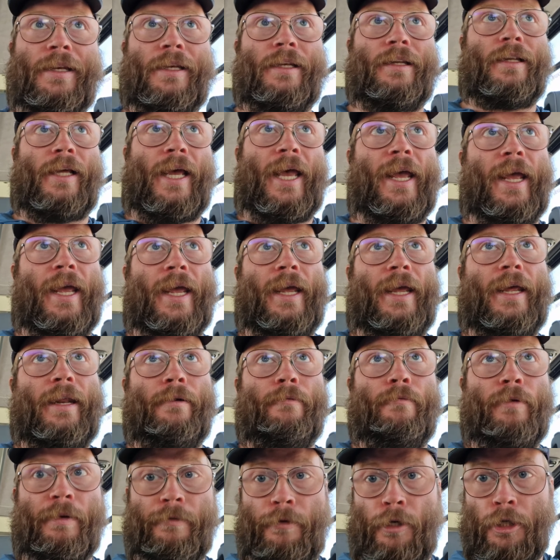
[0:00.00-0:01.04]
and
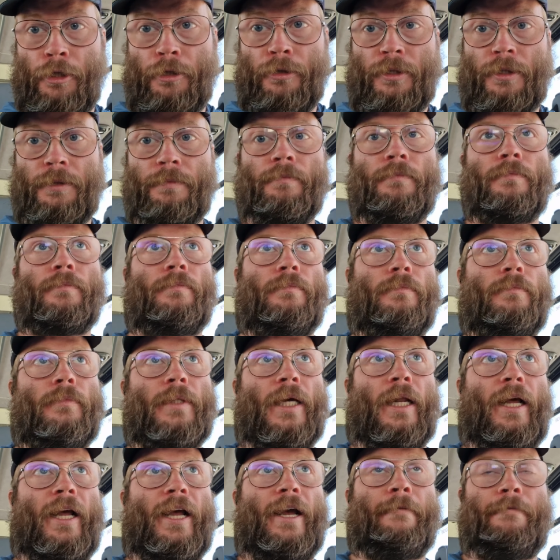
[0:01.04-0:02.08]
Revolut
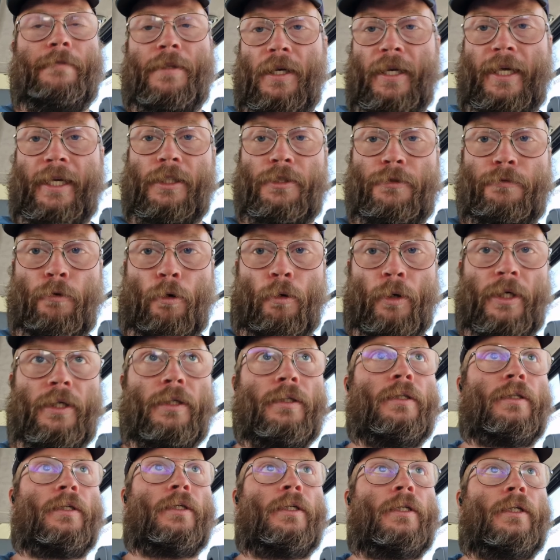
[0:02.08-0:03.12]
that I have the links for,
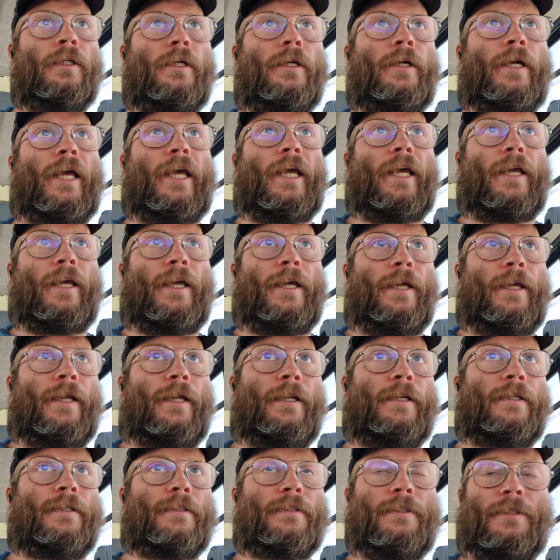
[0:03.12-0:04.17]

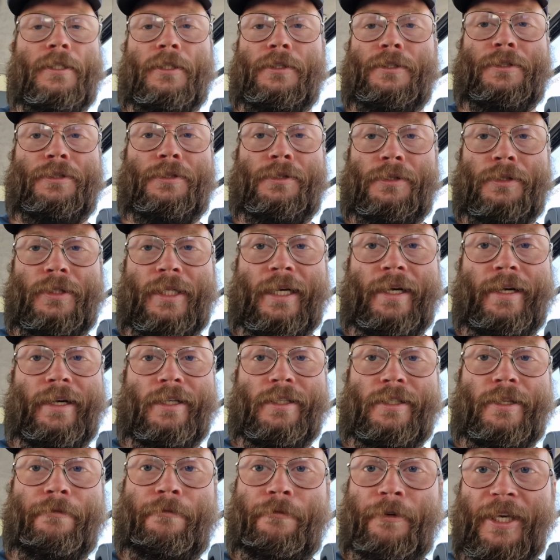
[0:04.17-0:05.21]
and because
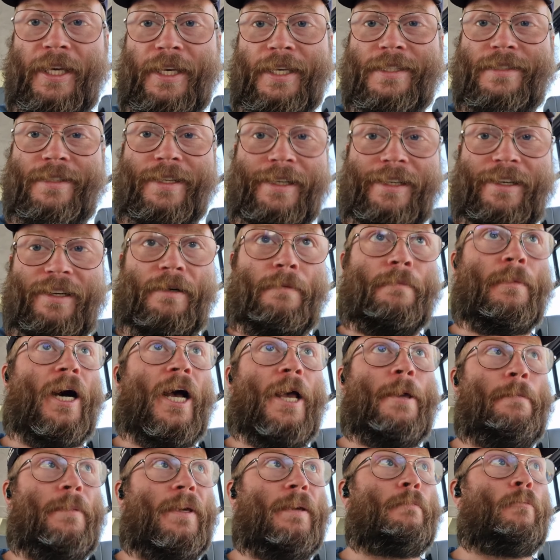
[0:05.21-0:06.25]
the fees there
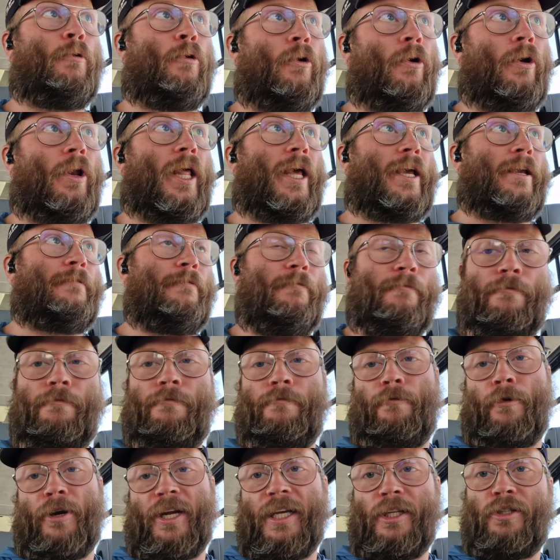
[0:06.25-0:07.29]
might be more like
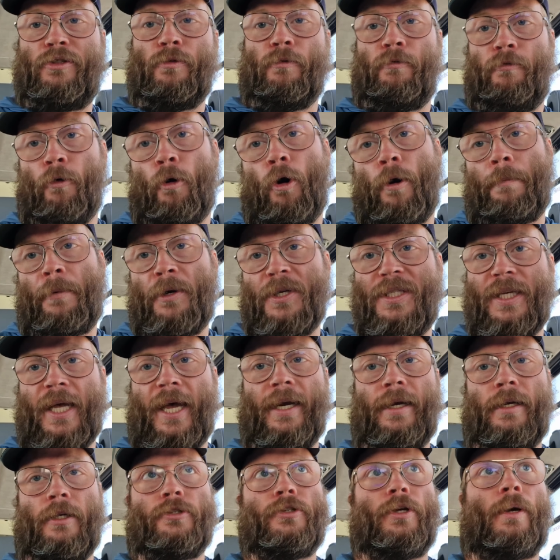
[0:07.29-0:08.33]
3 to
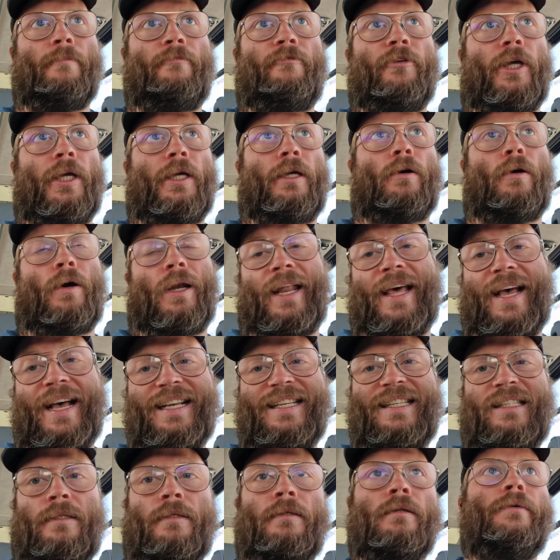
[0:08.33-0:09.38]
4% or something or
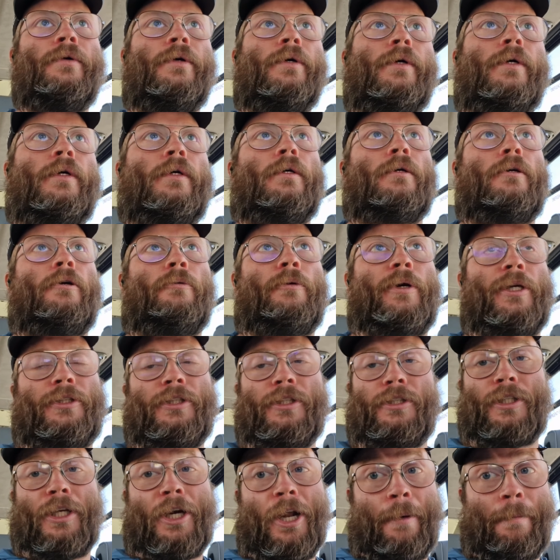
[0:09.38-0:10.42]
less, which
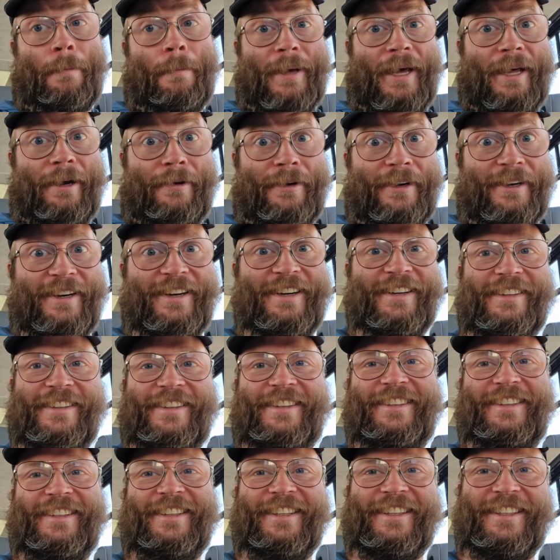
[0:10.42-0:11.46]
is a lot better.
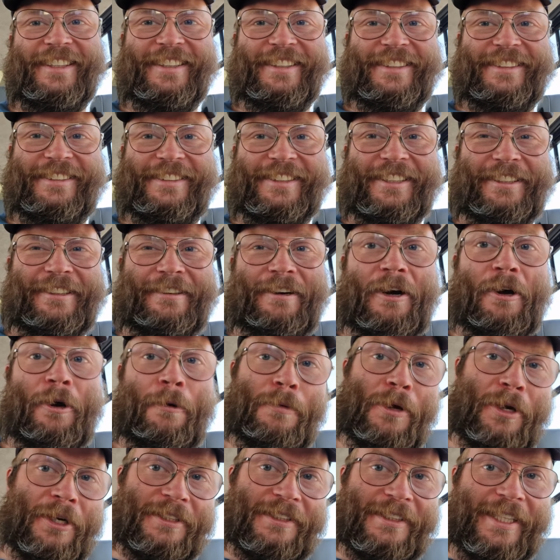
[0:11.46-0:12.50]
So I hope
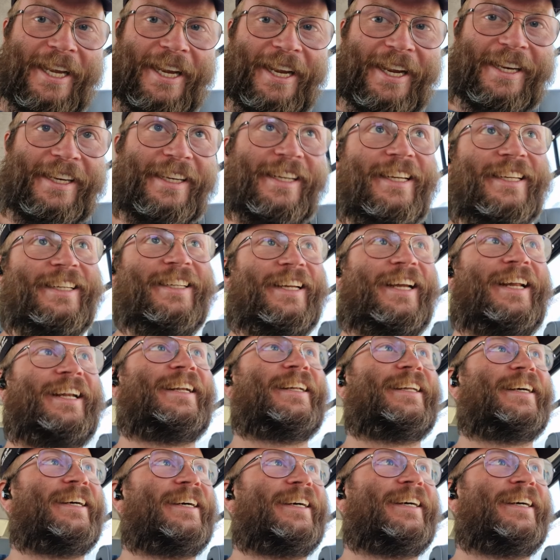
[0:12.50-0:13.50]
you understand, and